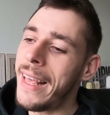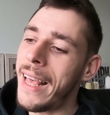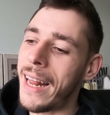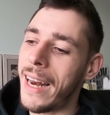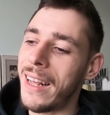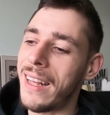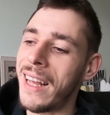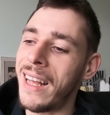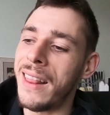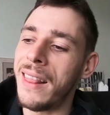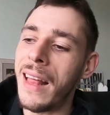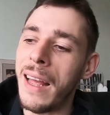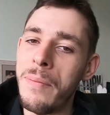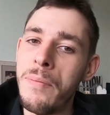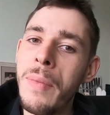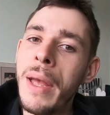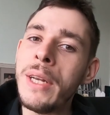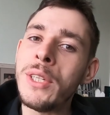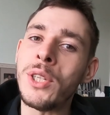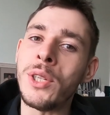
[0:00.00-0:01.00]
again, I, I
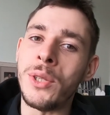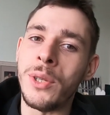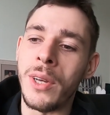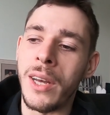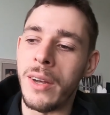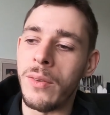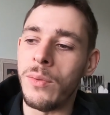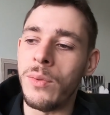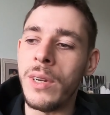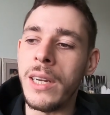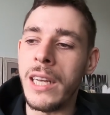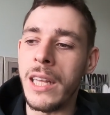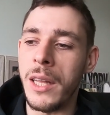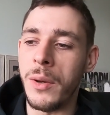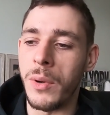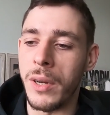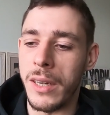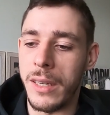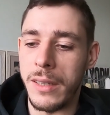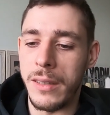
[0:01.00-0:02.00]
mentioned to you I
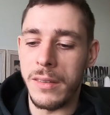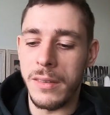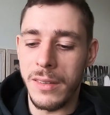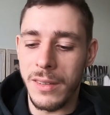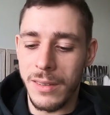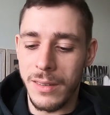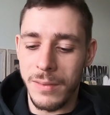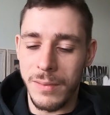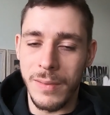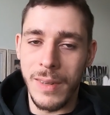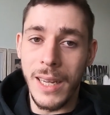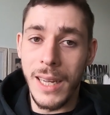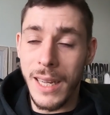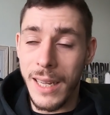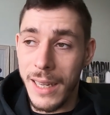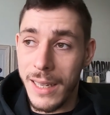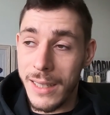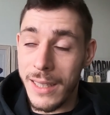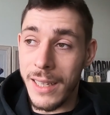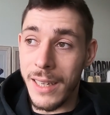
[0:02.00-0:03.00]
really want to,
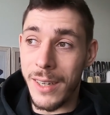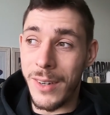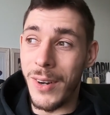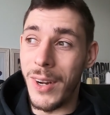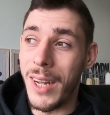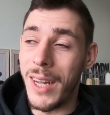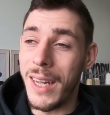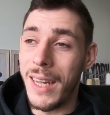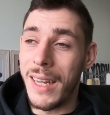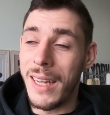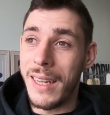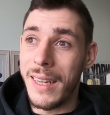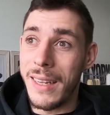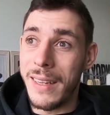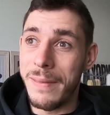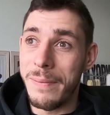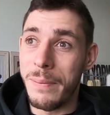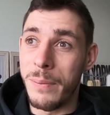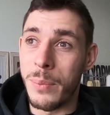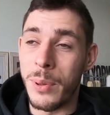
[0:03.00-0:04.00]
you know,
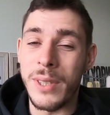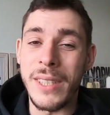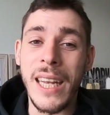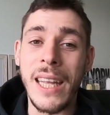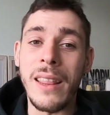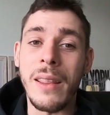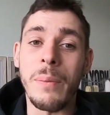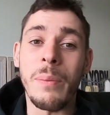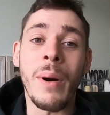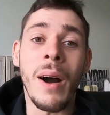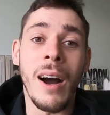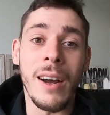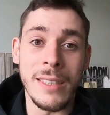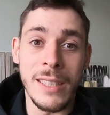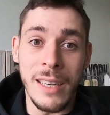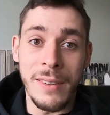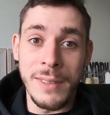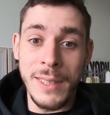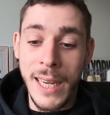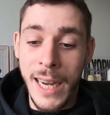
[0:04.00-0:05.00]
present the
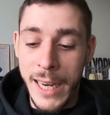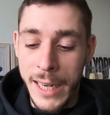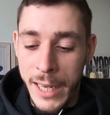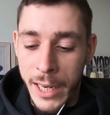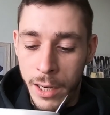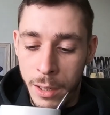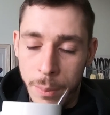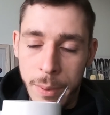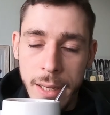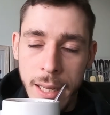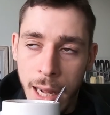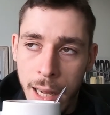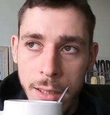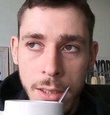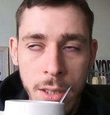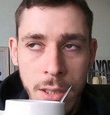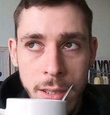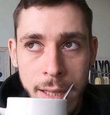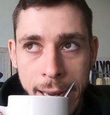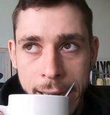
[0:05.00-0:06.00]
positive side here, but
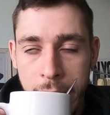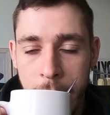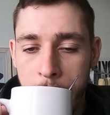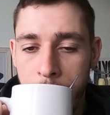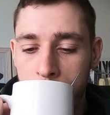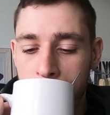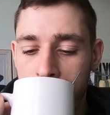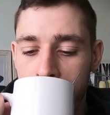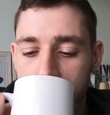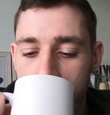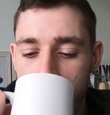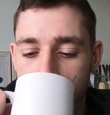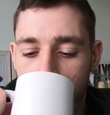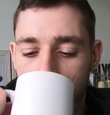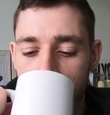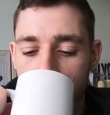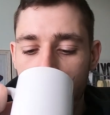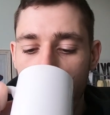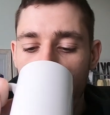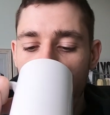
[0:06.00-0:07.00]
I'll just slightly mention this
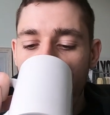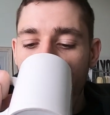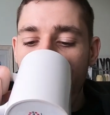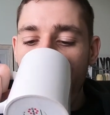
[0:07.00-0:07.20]
part